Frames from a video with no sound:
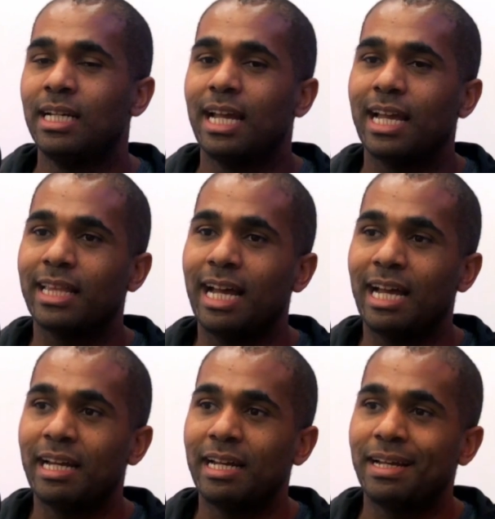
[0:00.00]
Mm-hmm. And
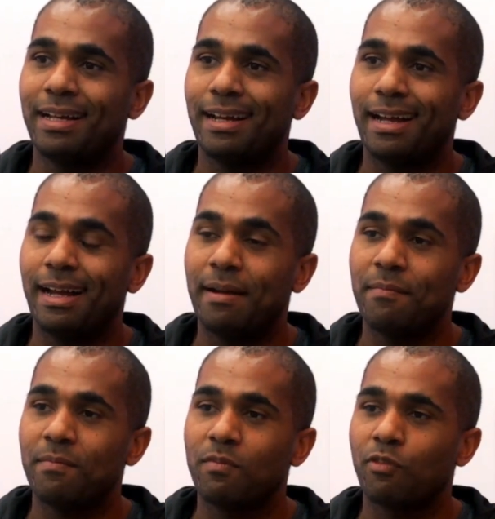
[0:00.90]
that
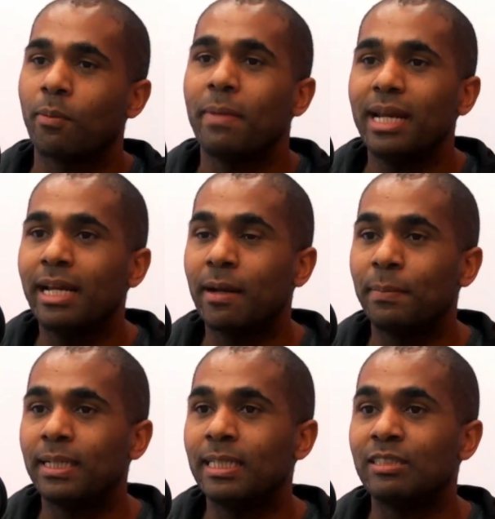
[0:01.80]
for many
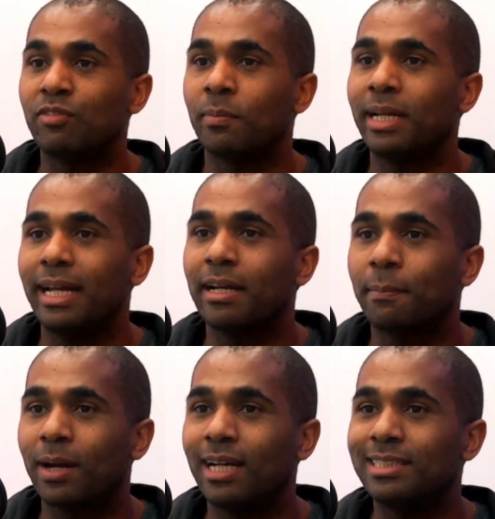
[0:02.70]
companies, for many
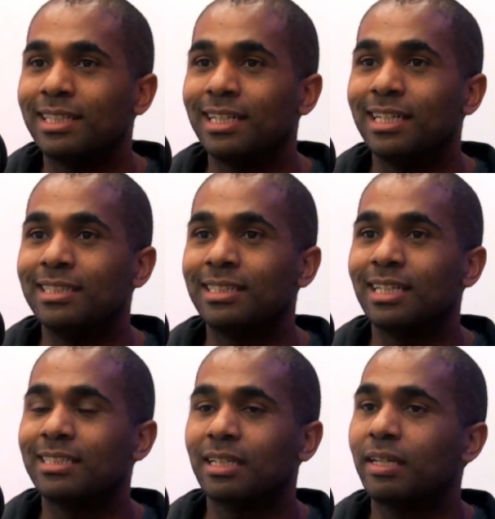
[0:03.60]
enterprises,
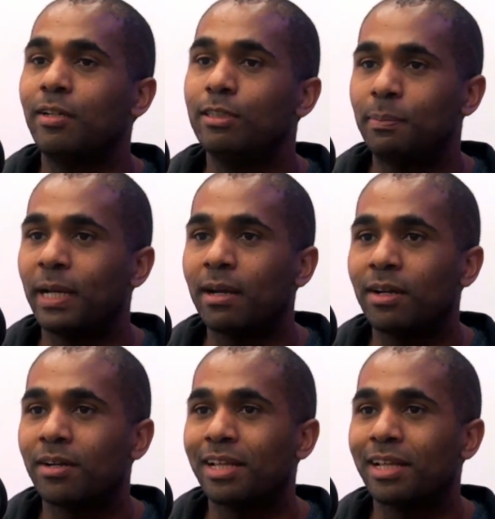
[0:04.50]
it's a huge barrier